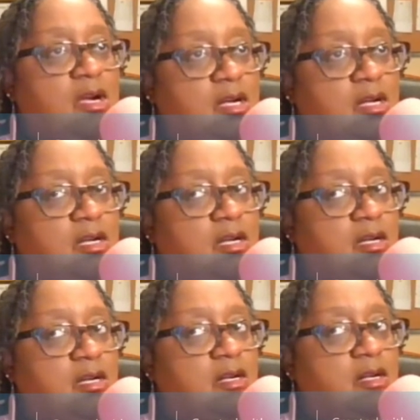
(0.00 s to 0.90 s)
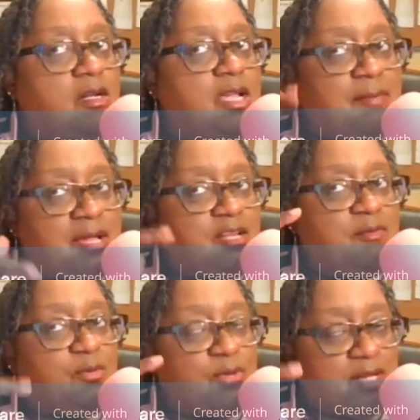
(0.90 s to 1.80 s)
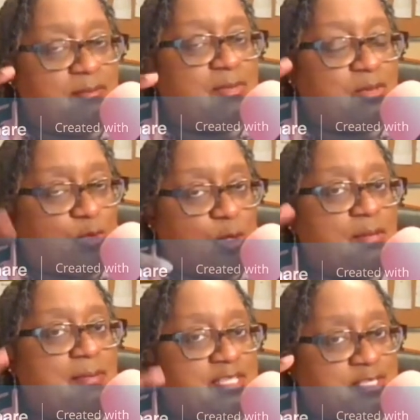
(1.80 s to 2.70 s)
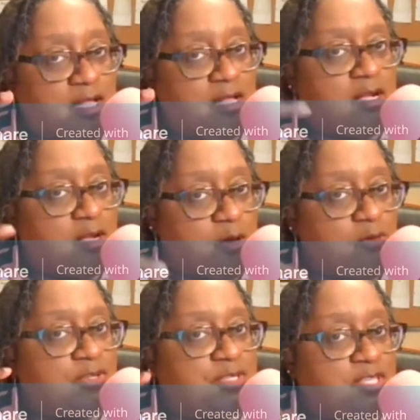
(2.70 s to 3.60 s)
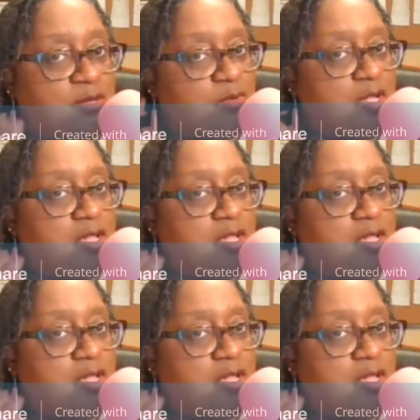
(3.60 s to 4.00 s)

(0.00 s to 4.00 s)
uh am i gonna be running rolling my tongue over some